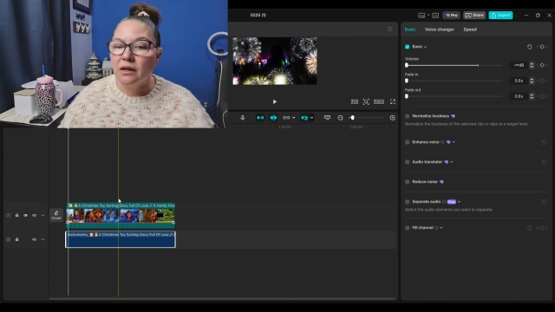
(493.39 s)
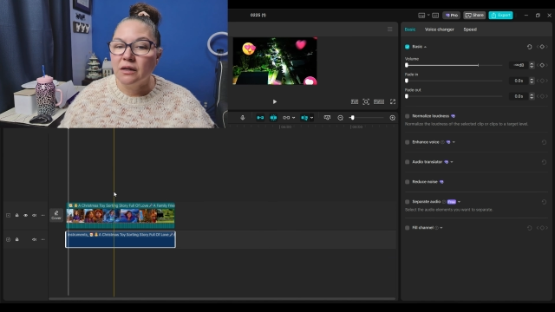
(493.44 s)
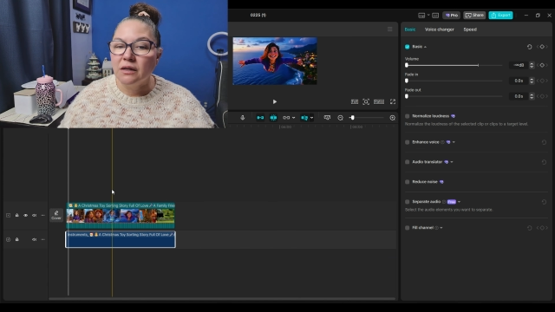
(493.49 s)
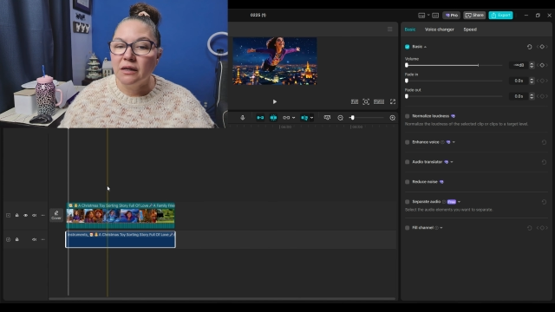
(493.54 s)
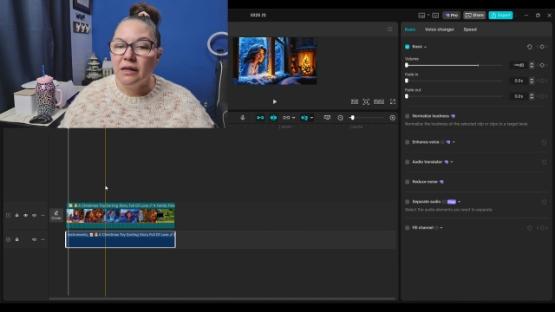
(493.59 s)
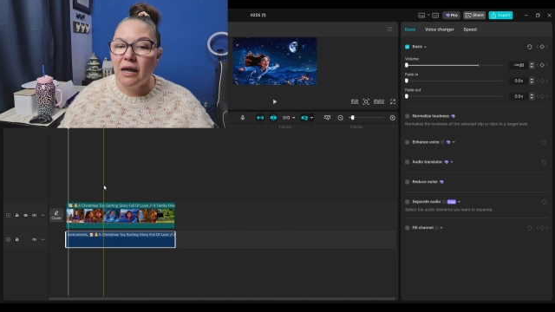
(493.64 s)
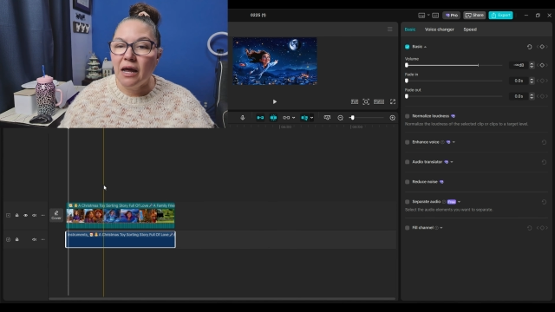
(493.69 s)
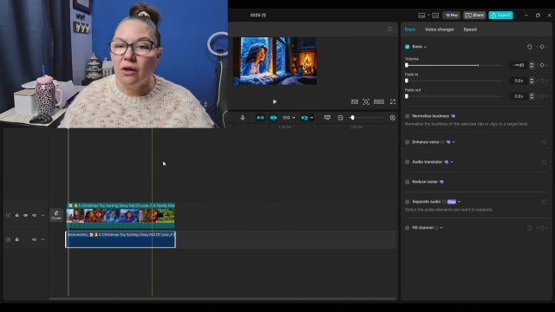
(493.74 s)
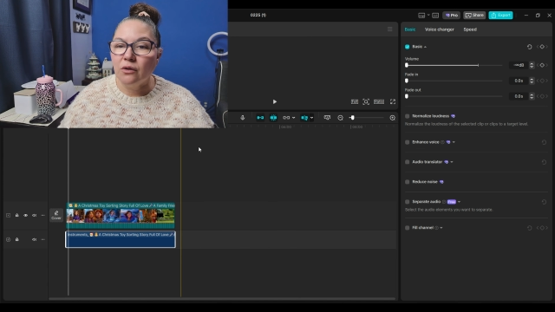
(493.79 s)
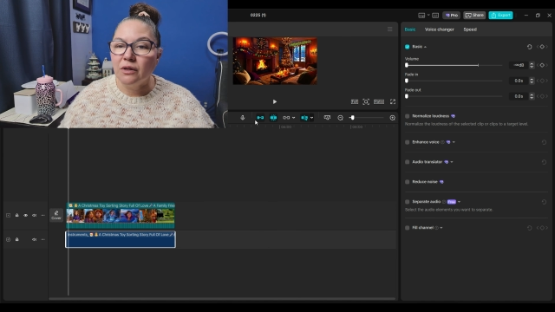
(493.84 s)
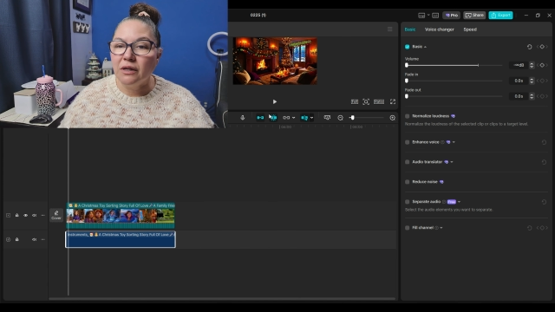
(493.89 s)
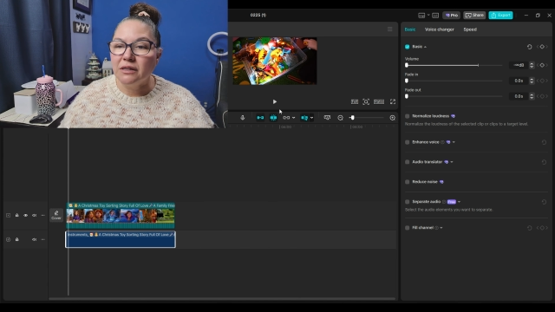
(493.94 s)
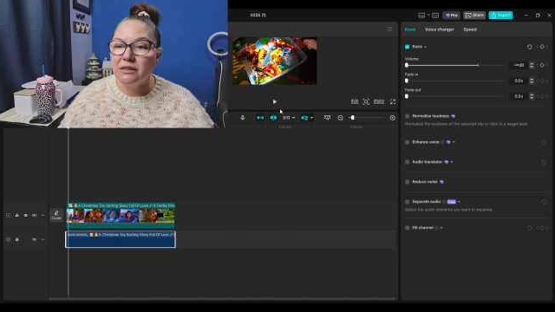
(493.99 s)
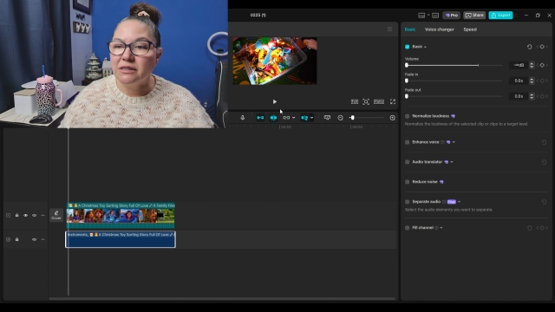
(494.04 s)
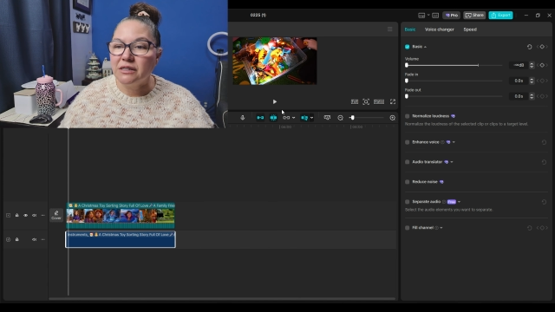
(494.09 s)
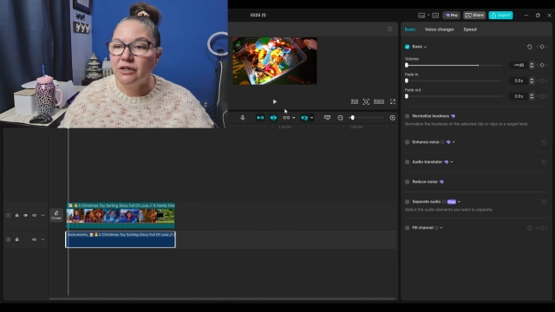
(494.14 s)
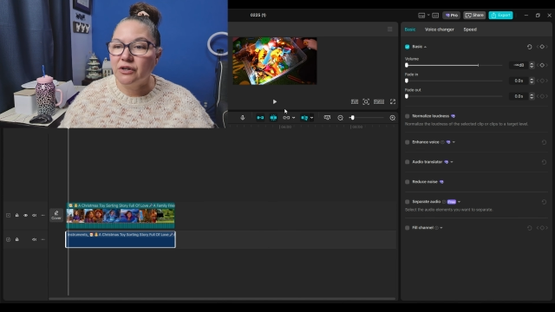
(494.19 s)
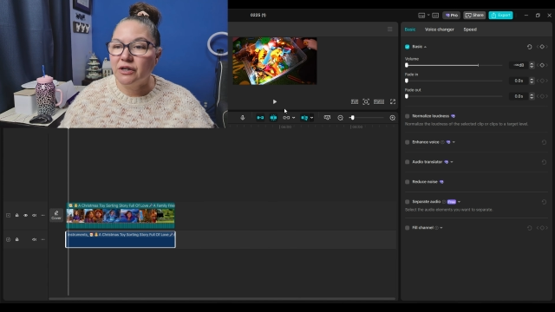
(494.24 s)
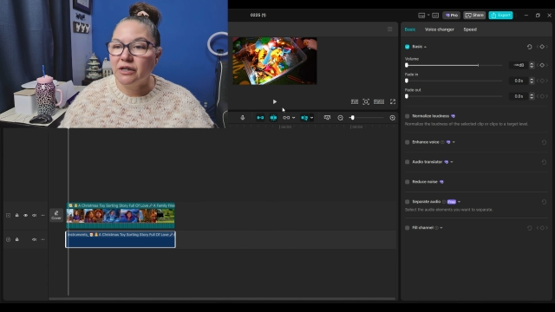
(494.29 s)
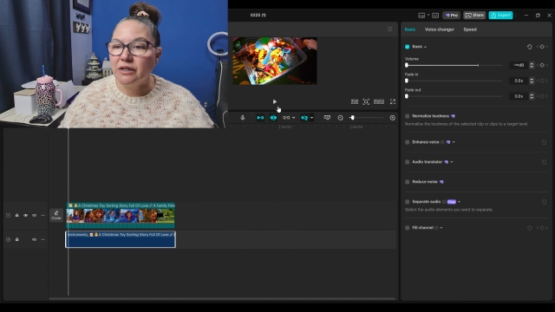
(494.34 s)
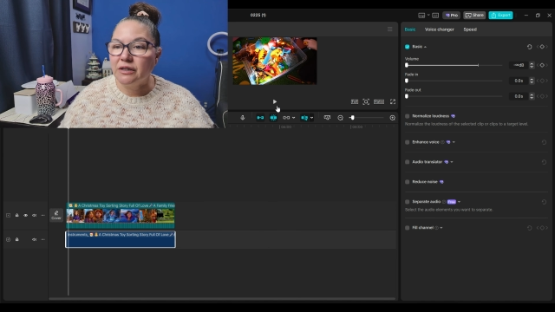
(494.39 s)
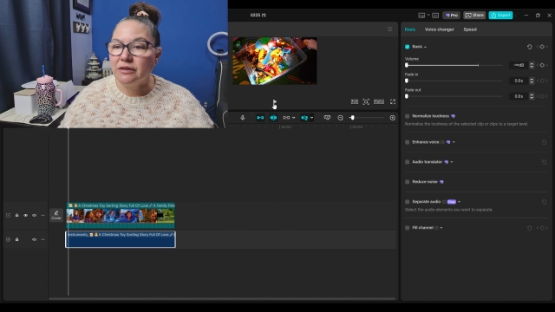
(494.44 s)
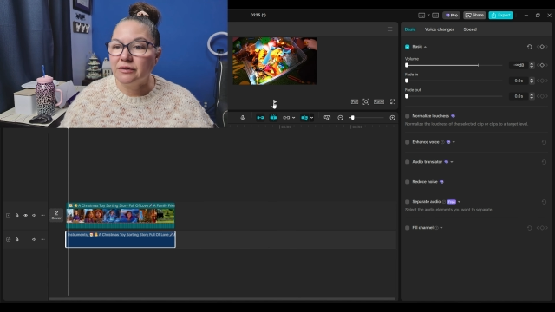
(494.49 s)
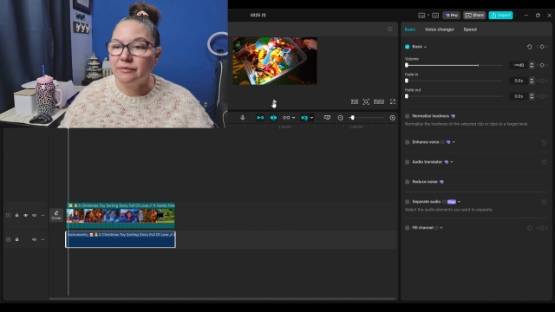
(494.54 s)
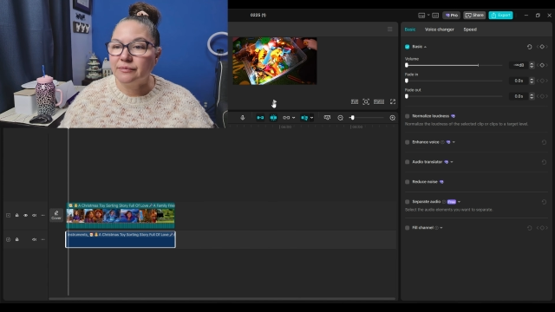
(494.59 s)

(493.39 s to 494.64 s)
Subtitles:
Now let's hear it.